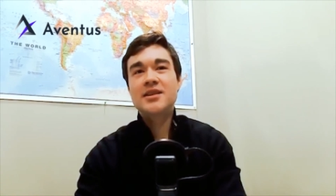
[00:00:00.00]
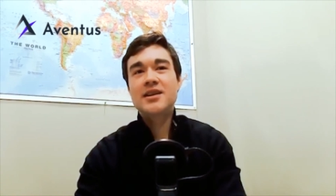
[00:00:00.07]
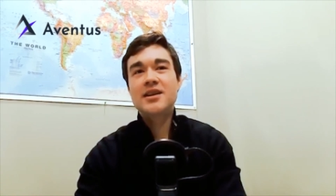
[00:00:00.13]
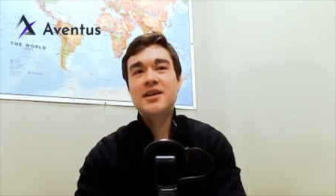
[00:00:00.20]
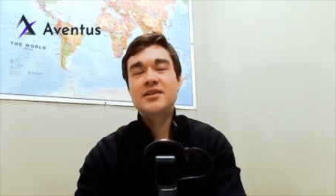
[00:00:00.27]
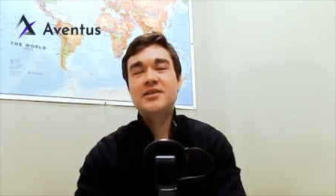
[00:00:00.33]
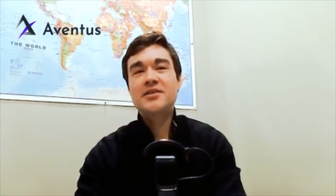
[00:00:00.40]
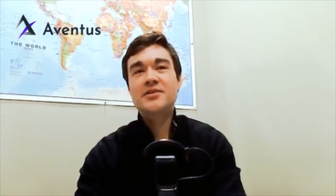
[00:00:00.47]
I
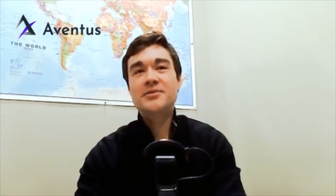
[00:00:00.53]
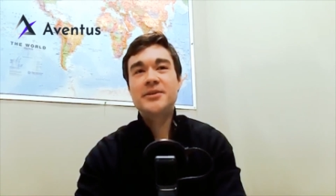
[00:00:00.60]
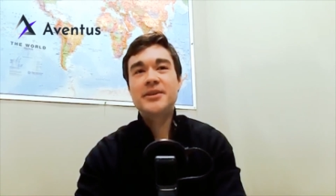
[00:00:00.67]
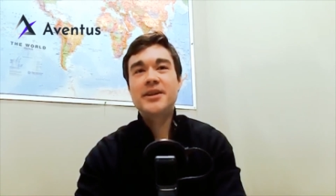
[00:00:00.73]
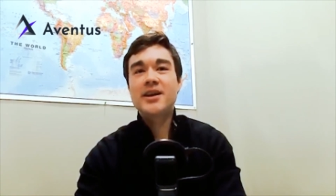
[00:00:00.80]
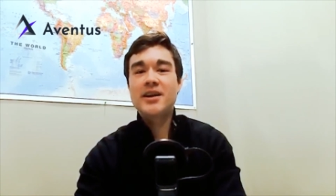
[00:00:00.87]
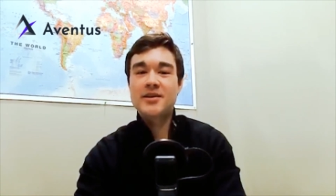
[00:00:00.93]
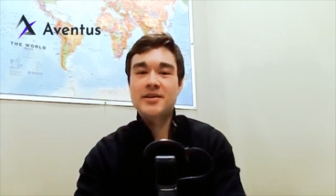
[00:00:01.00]
don't know,
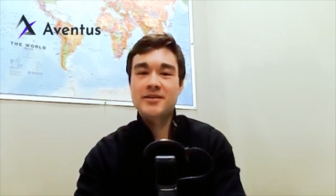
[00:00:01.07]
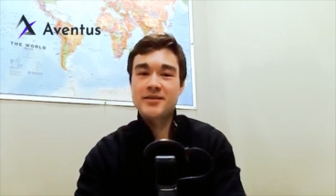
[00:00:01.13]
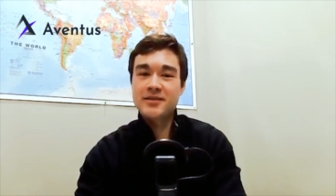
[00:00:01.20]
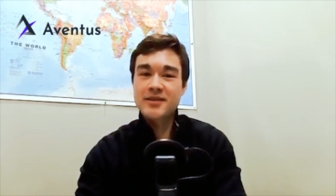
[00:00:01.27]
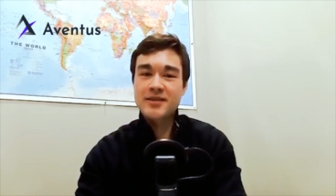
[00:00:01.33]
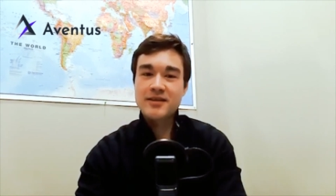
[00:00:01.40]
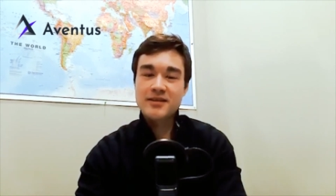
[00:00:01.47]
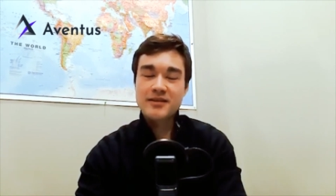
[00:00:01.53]
really. I,
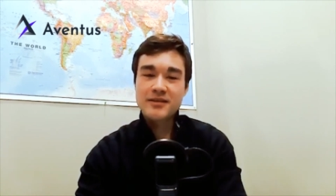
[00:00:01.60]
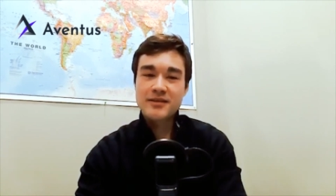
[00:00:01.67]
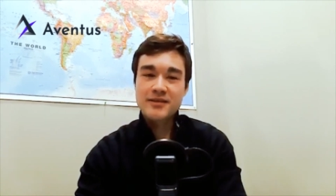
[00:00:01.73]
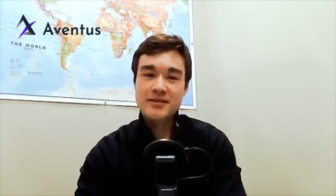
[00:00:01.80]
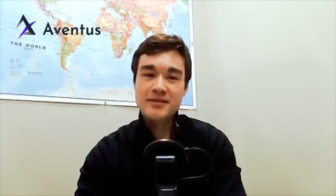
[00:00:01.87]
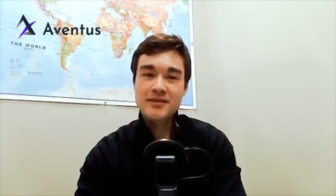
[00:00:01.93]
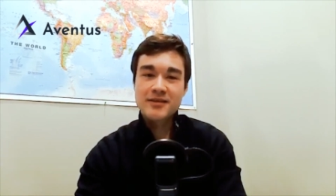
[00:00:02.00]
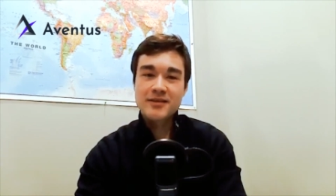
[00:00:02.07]
yeah.
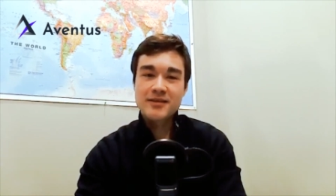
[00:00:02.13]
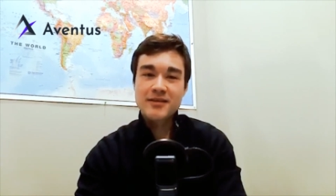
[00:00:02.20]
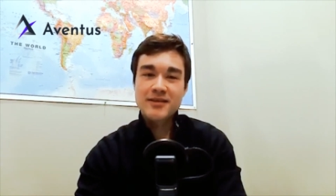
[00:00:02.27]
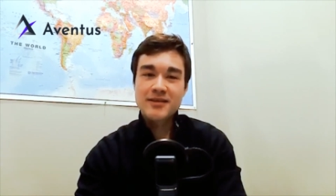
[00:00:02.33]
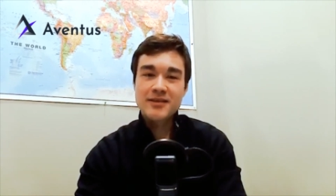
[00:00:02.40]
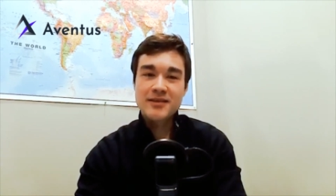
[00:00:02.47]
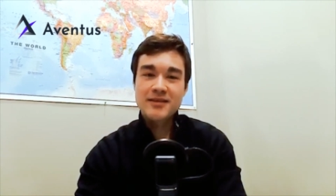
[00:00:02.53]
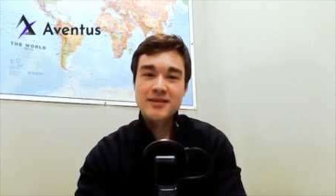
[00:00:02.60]

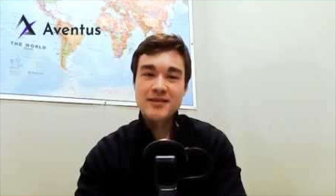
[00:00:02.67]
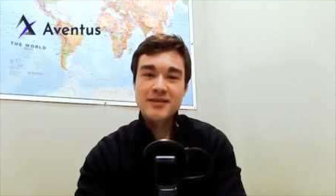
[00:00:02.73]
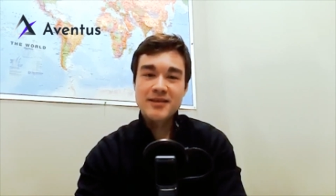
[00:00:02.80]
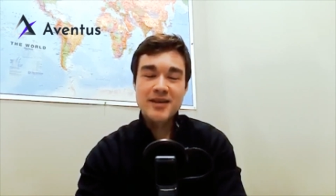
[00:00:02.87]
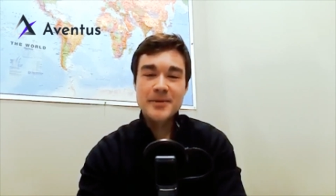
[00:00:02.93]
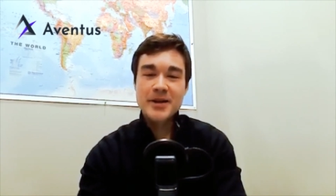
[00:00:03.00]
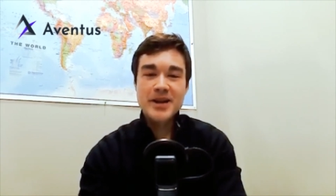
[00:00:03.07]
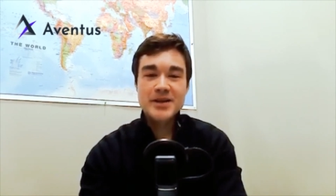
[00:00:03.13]

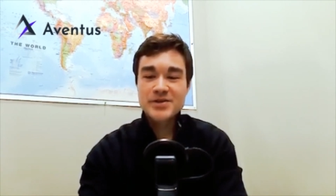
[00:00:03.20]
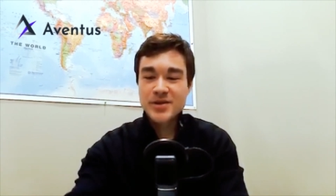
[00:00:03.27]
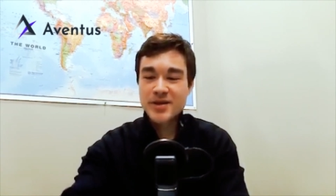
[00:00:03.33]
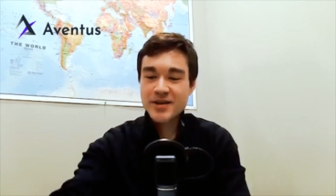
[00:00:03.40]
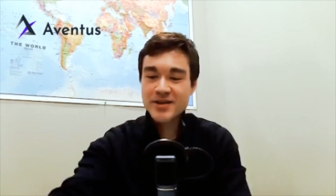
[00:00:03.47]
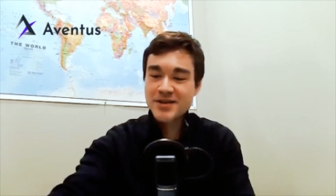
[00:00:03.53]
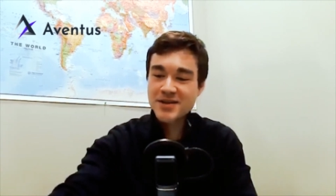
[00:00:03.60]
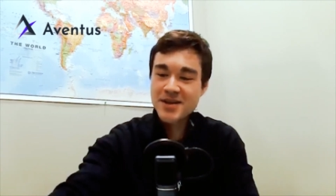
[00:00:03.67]
I mean, as you
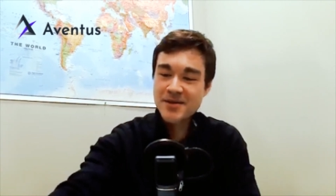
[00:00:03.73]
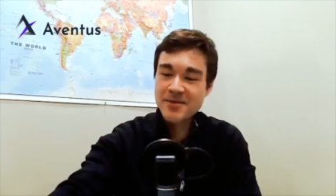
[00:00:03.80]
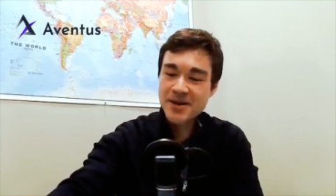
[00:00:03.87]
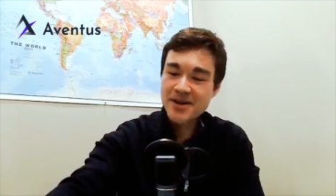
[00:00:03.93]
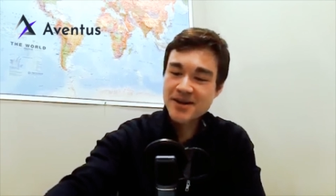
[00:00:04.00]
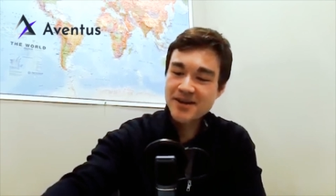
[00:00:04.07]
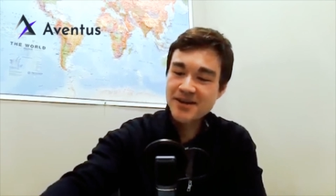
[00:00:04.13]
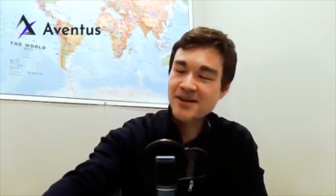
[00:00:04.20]
can see, I,
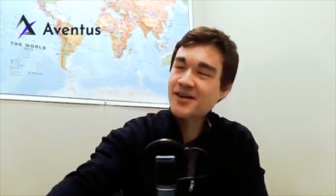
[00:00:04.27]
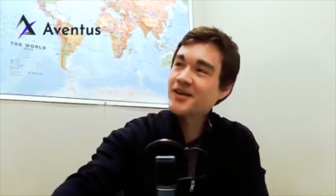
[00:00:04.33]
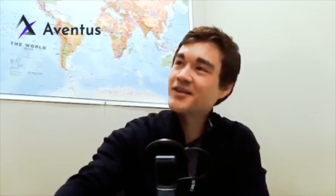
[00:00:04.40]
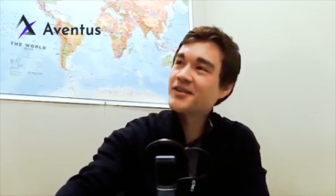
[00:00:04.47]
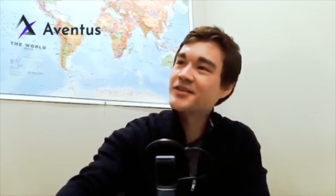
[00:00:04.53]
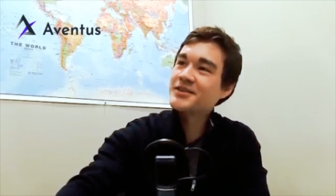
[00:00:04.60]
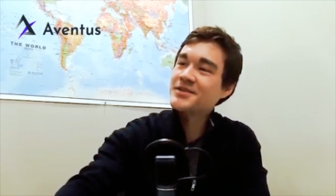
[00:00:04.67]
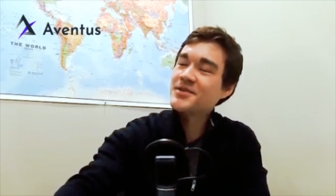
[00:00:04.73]
I, I, don't
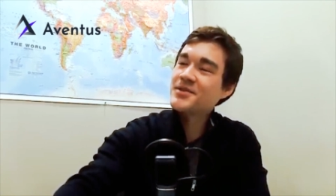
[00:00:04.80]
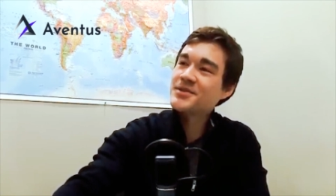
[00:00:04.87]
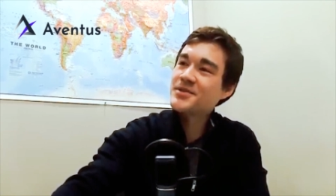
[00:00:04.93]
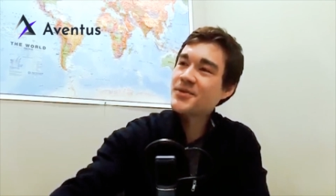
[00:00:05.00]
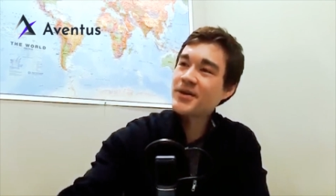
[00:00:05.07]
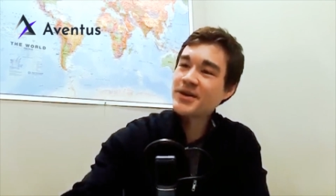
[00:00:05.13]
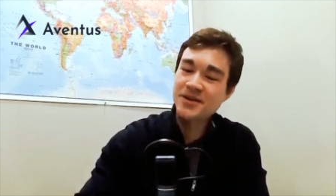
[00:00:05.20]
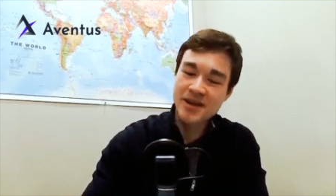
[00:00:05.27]
know. It's it's
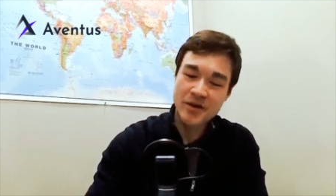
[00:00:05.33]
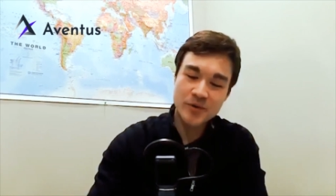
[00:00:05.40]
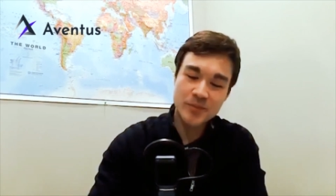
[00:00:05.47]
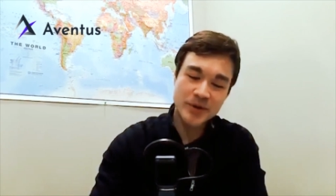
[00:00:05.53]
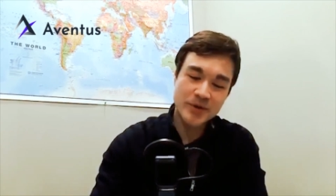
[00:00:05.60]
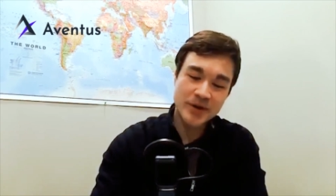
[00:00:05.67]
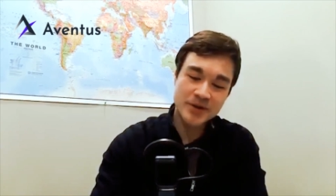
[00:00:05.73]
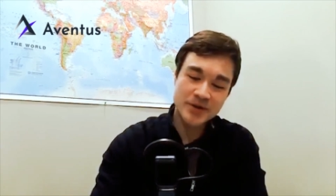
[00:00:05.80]
quite that would be
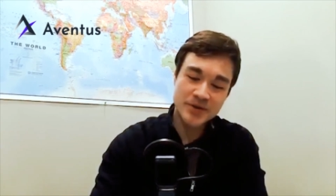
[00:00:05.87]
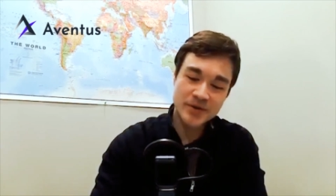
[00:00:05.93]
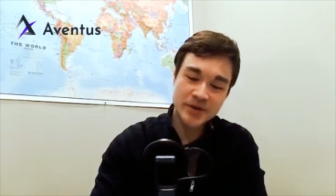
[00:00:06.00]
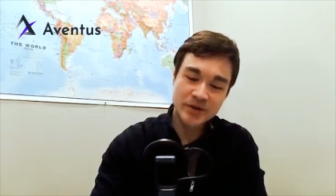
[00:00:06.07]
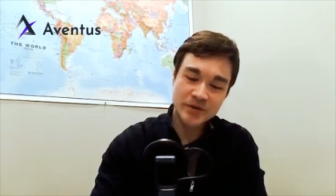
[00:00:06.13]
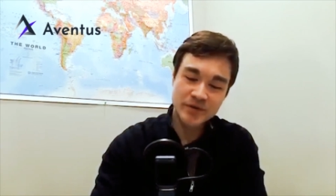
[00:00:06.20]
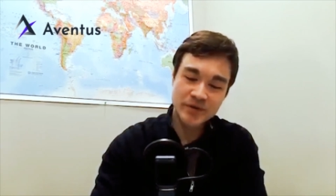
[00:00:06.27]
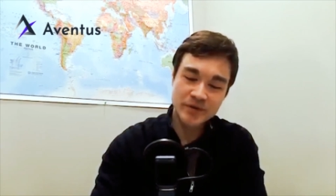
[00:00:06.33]
quite
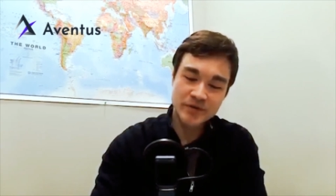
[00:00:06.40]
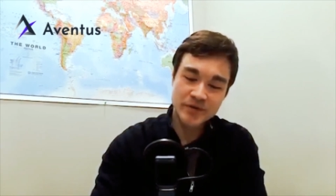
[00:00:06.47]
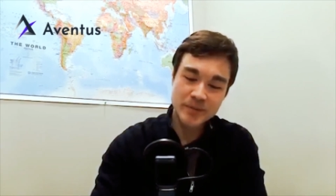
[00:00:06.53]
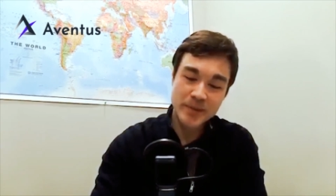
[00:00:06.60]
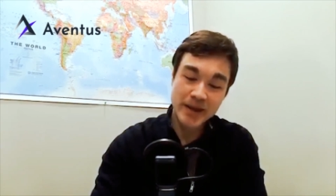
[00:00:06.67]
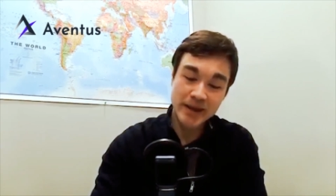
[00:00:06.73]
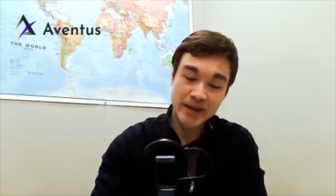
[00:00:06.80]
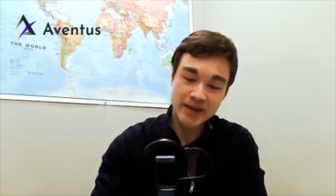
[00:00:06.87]
surreal for
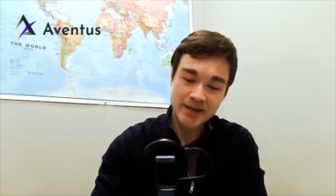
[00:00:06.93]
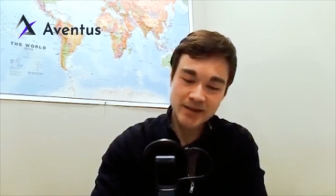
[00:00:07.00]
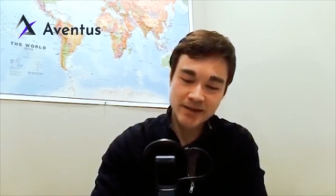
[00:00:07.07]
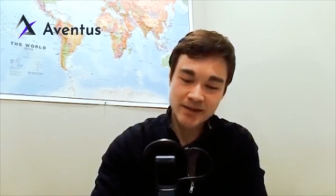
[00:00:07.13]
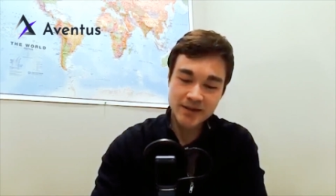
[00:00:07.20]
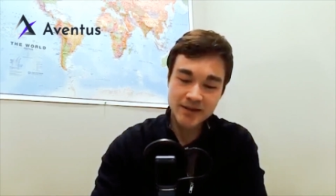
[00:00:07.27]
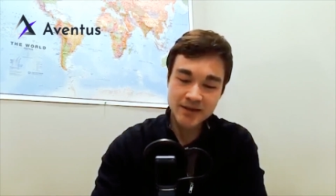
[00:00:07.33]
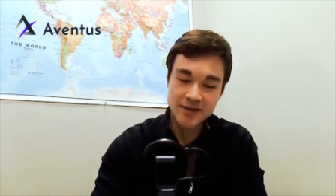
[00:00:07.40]
me.
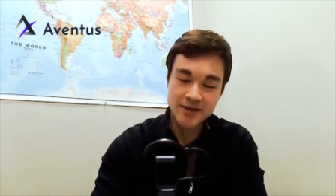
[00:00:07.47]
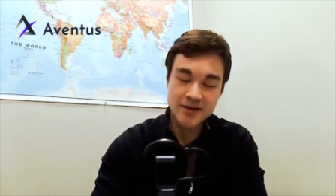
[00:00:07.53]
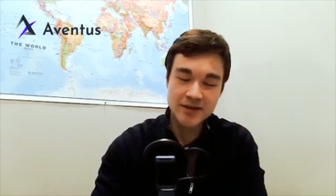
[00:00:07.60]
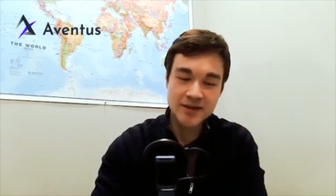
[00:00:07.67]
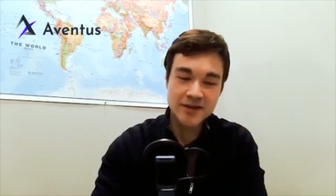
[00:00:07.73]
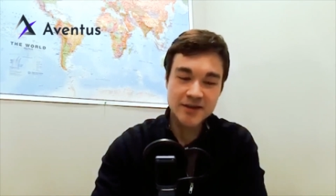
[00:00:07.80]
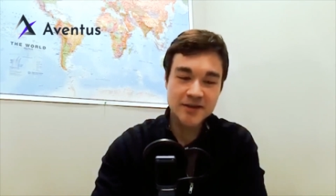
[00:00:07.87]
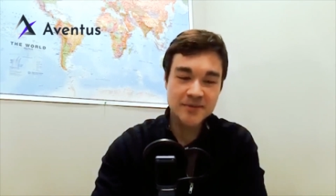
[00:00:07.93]

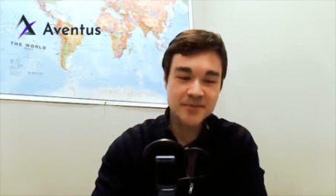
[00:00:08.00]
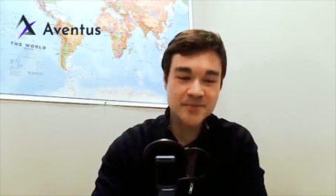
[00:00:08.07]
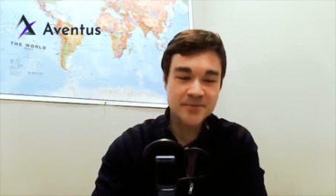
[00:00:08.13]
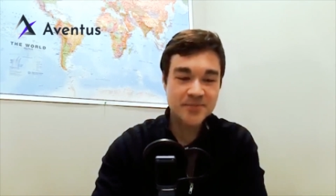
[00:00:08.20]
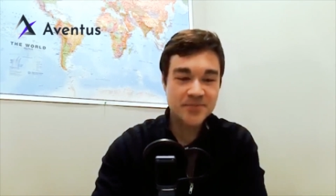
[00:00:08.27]
Um,